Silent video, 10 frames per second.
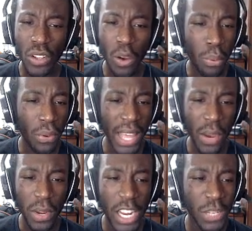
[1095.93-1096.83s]
Don't pull
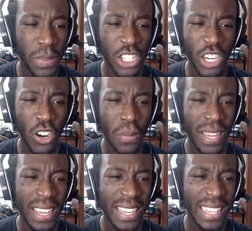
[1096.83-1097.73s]
that 1 HP shit on
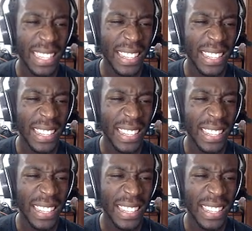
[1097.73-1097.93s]
me.